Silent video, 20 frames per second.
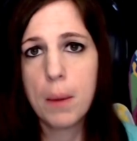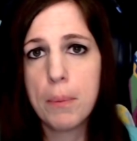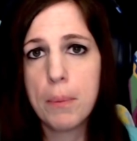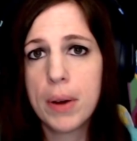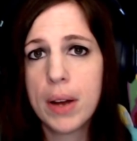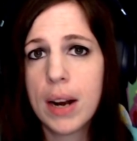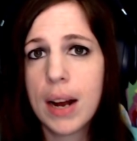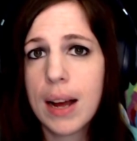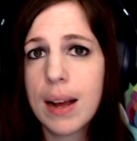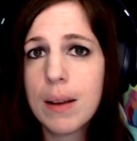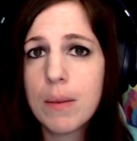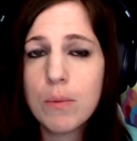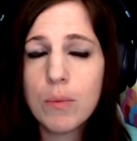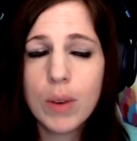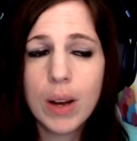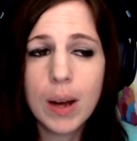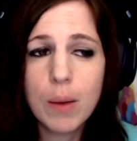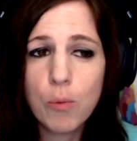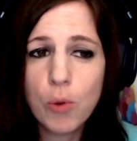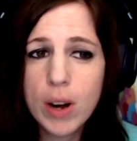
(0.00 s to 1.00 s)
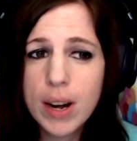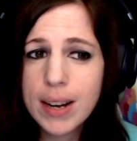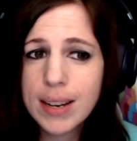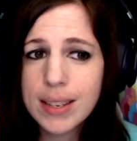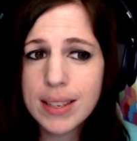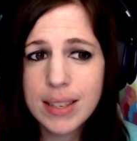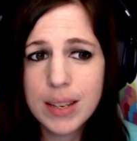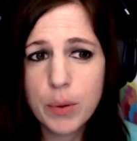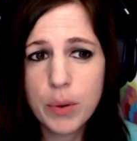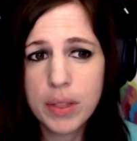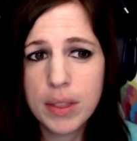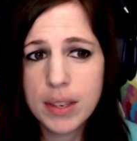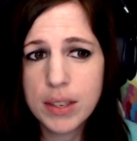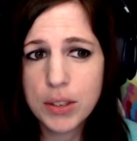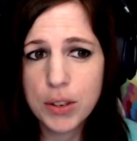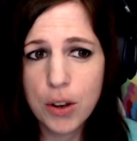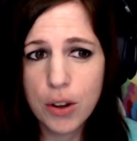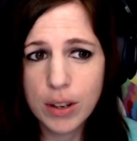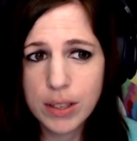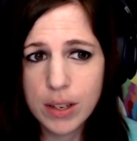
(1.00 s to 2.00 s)
But I'm ready to see what this
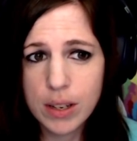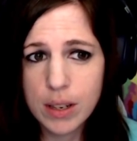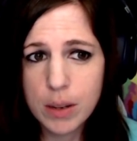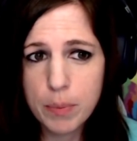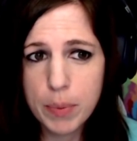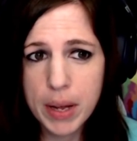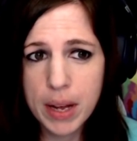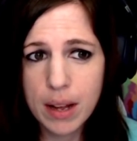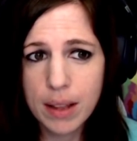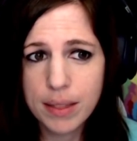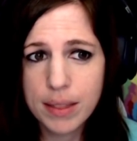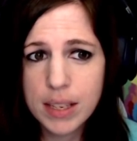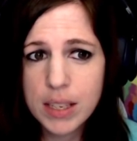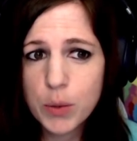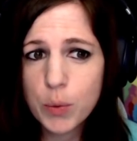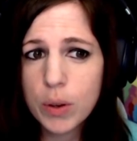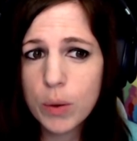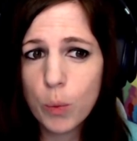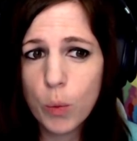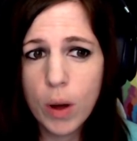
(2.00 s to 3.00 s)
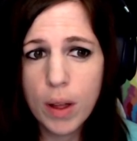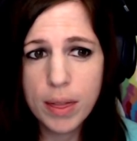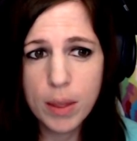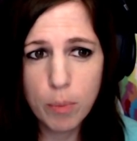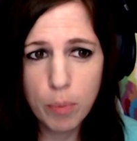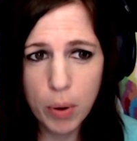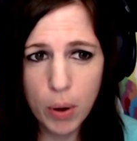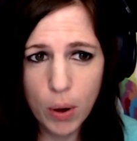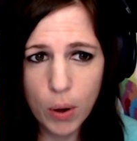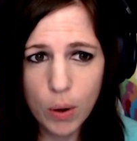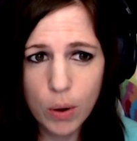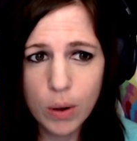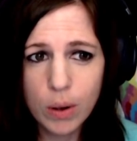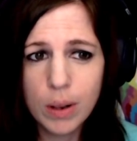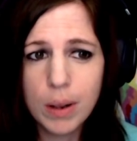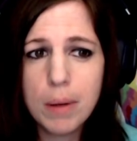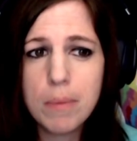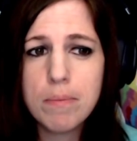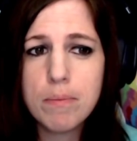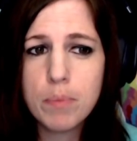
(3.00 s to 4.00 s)
song is all about. This one won the
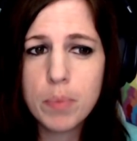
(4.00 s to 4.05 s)
poll.